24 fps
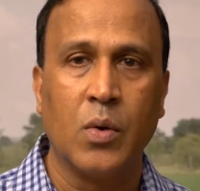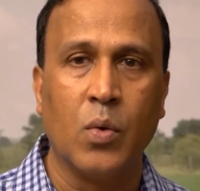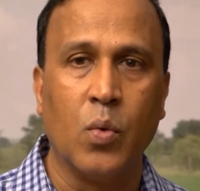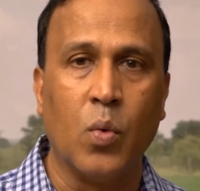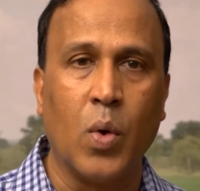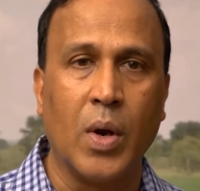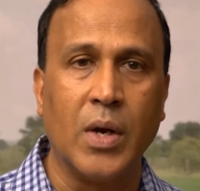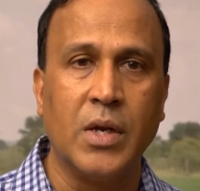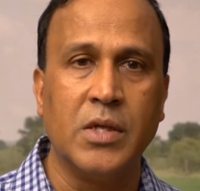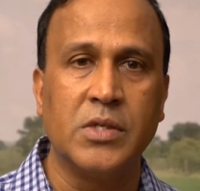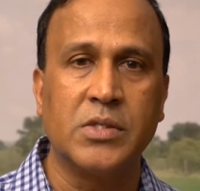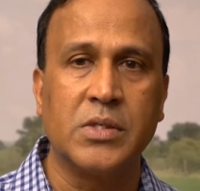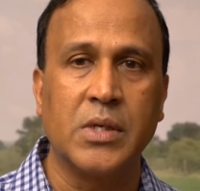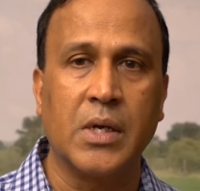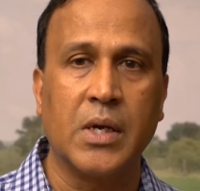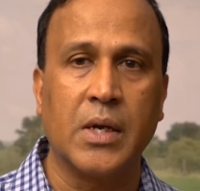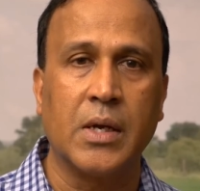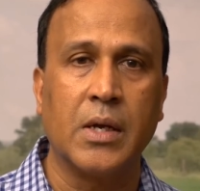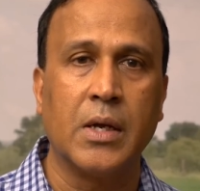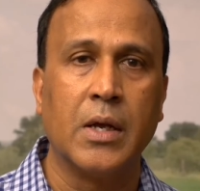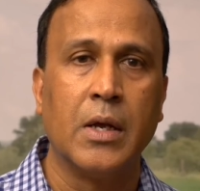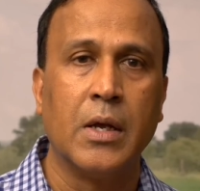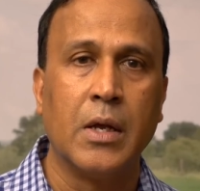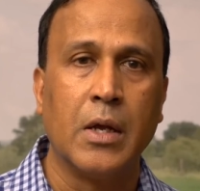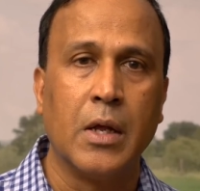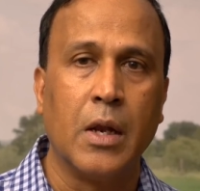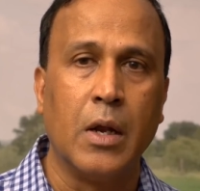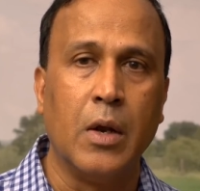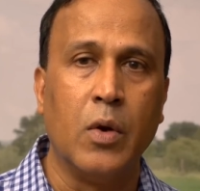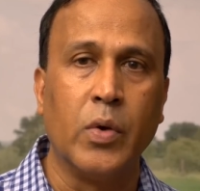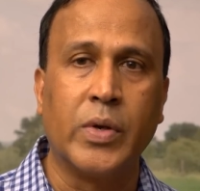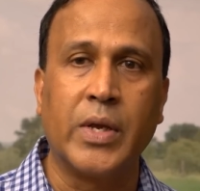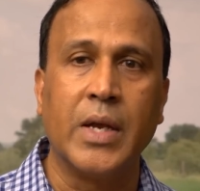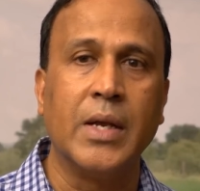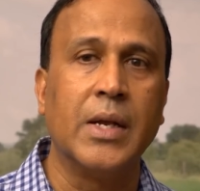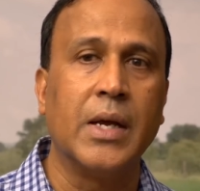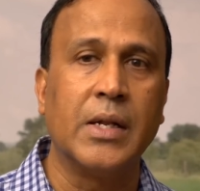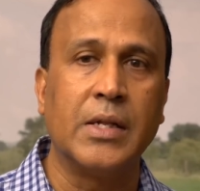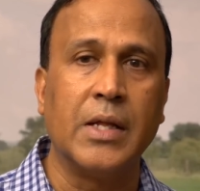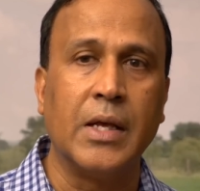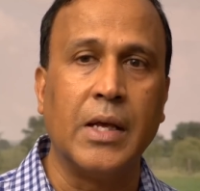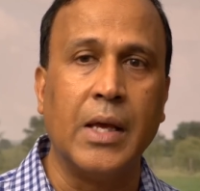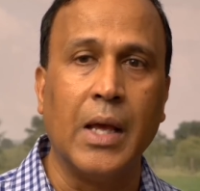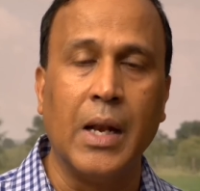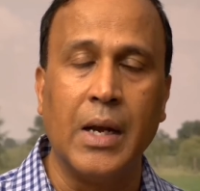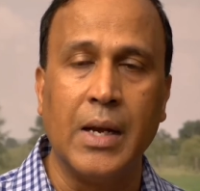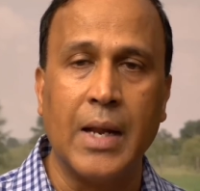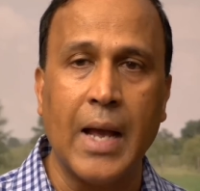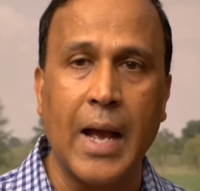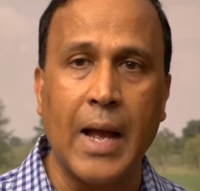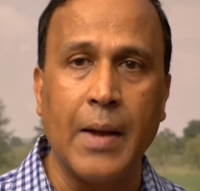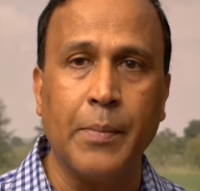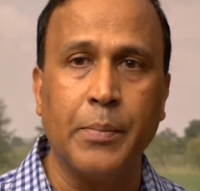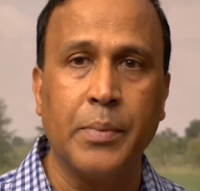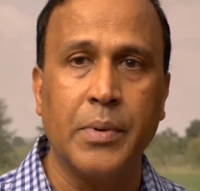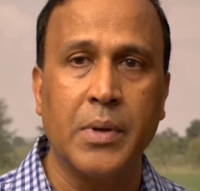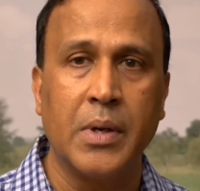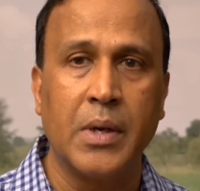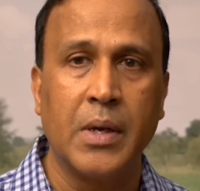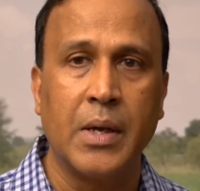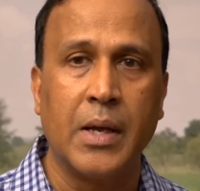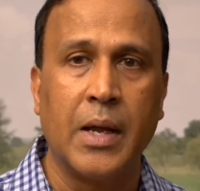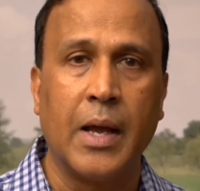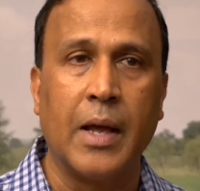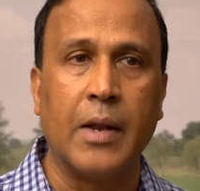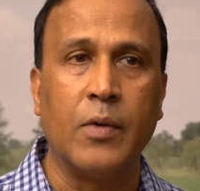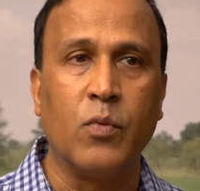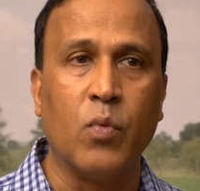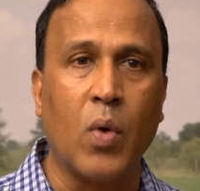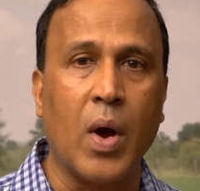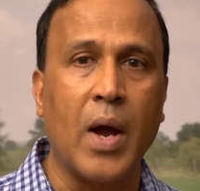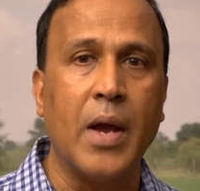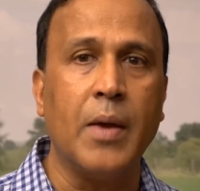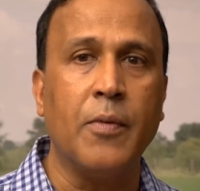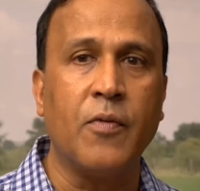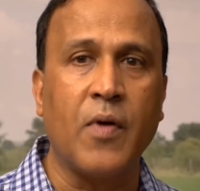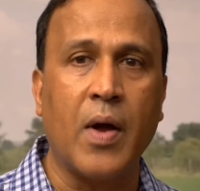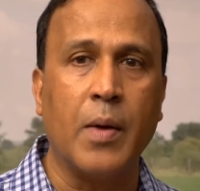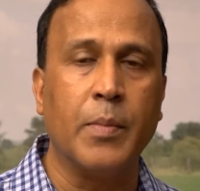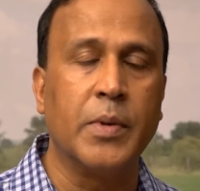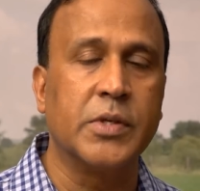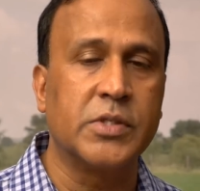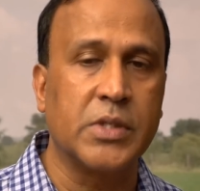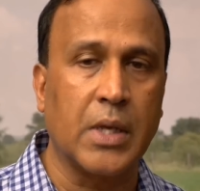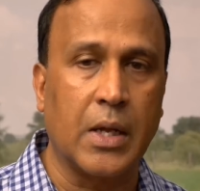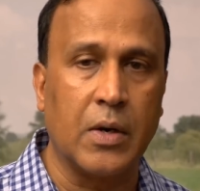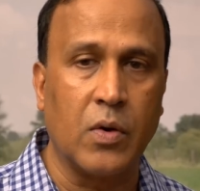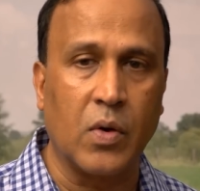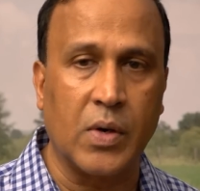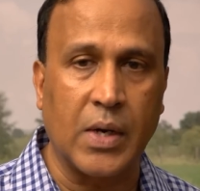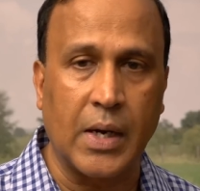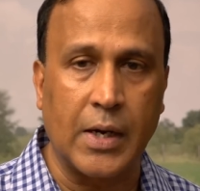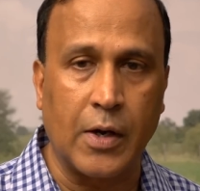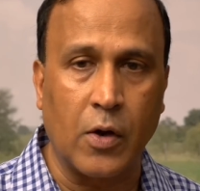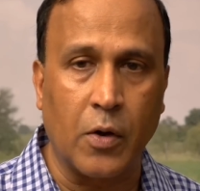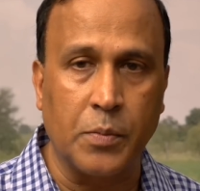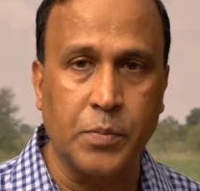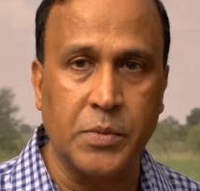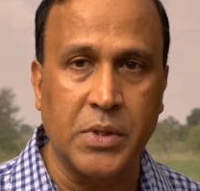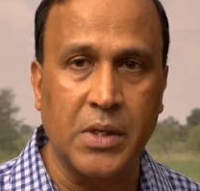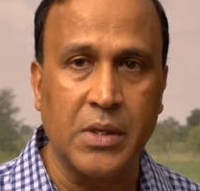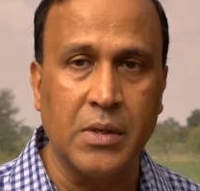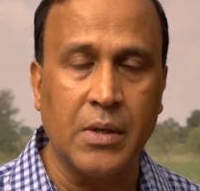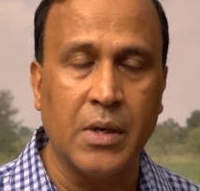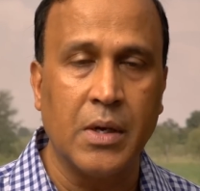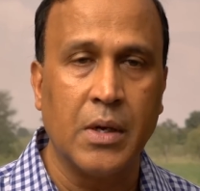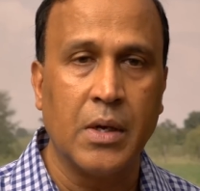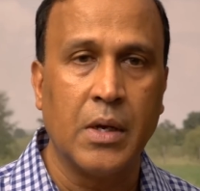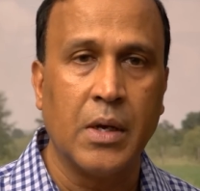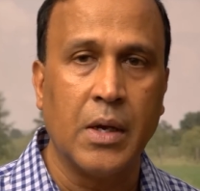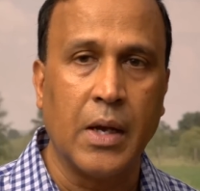One is looking at the yield gap and why farmers are not adopting,